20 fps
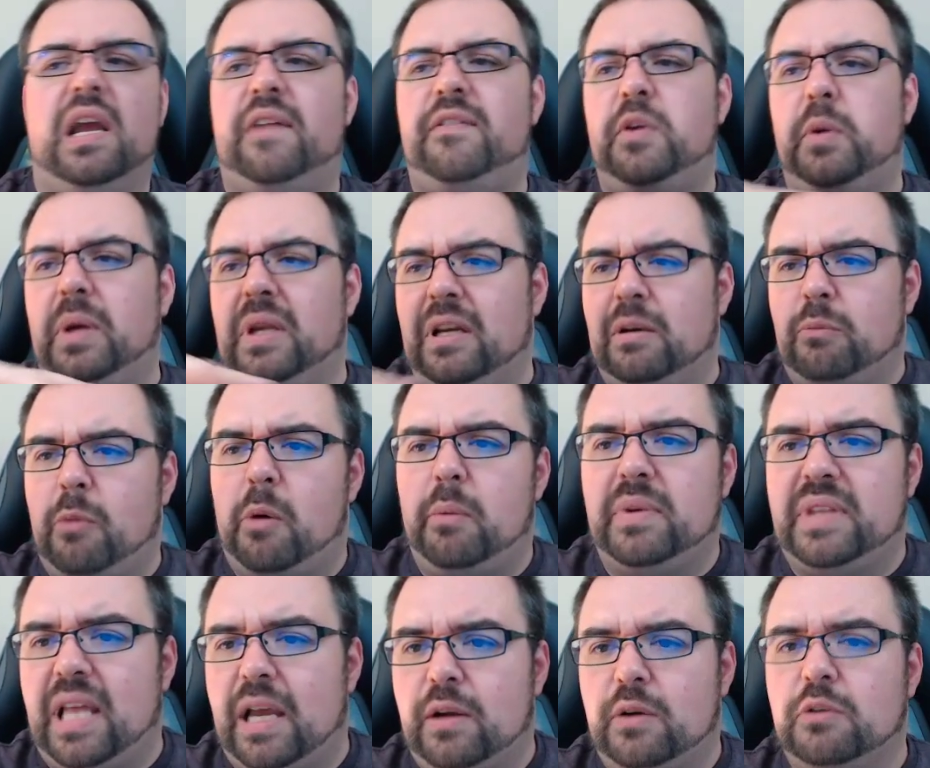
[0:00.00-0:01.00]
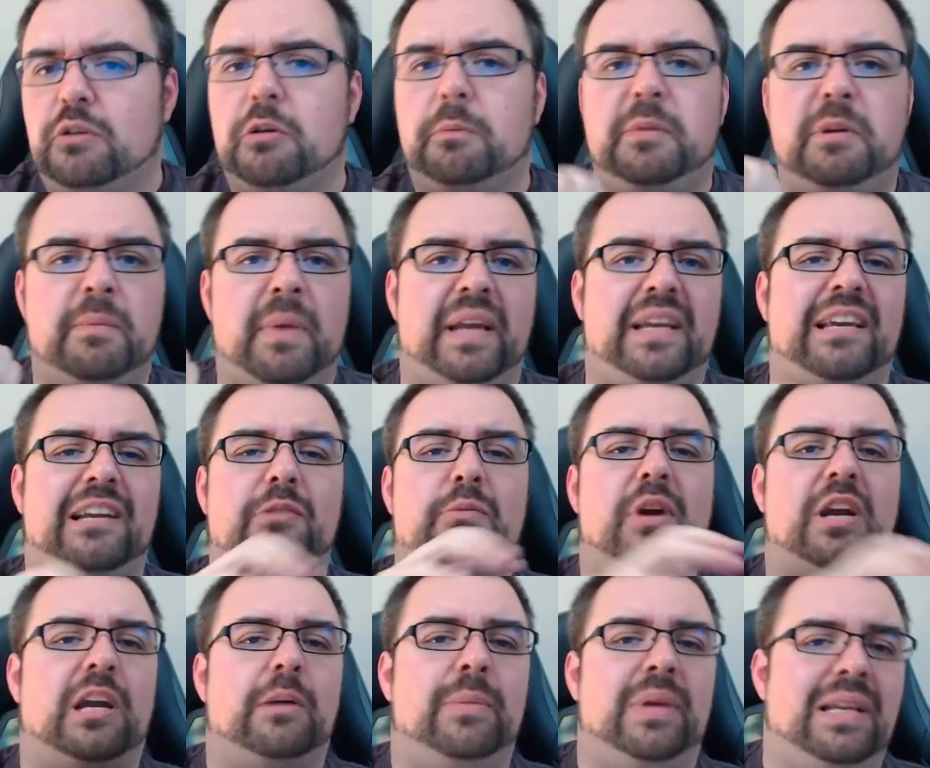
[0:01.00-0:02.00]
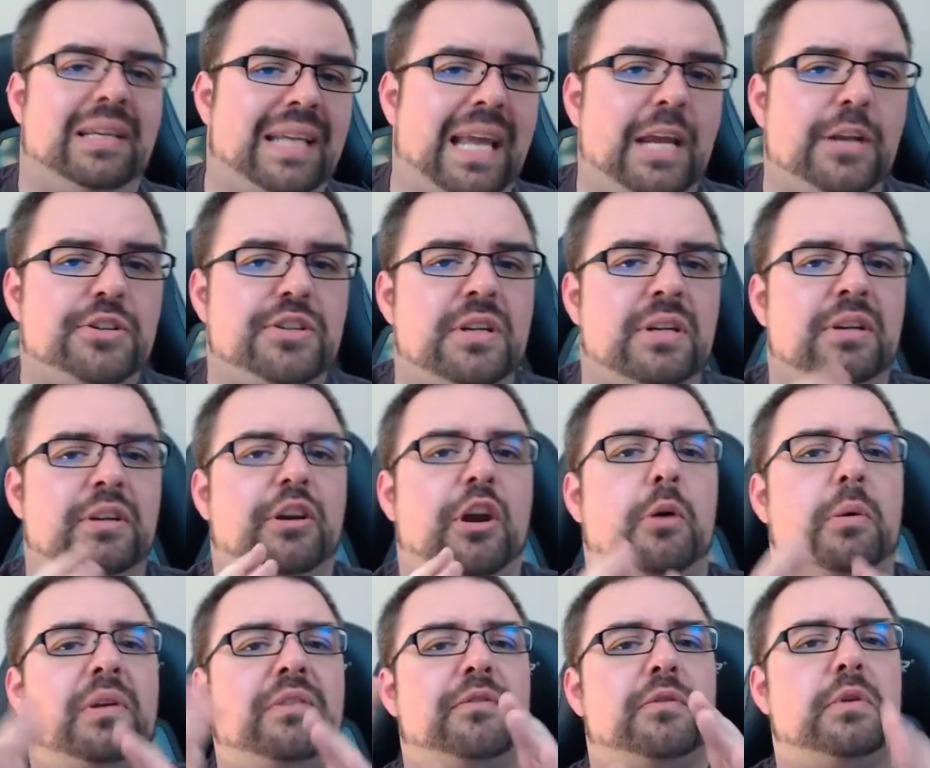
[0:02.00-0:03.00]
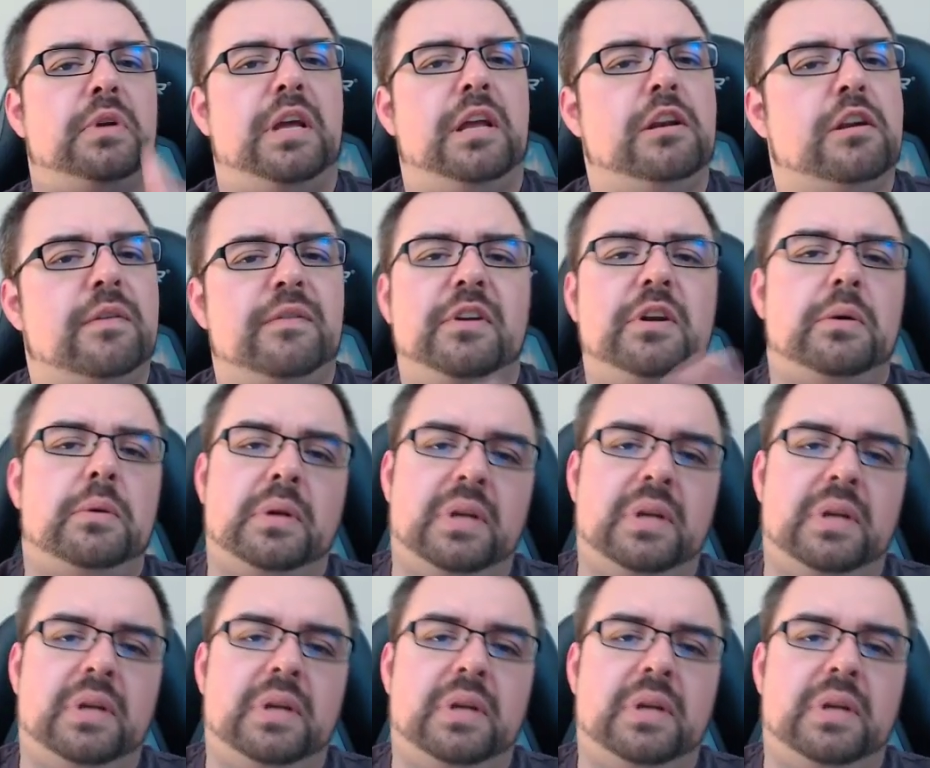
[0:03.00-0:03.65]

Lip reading: If you get in well with that group, you might get a recommendation to go in for an interview,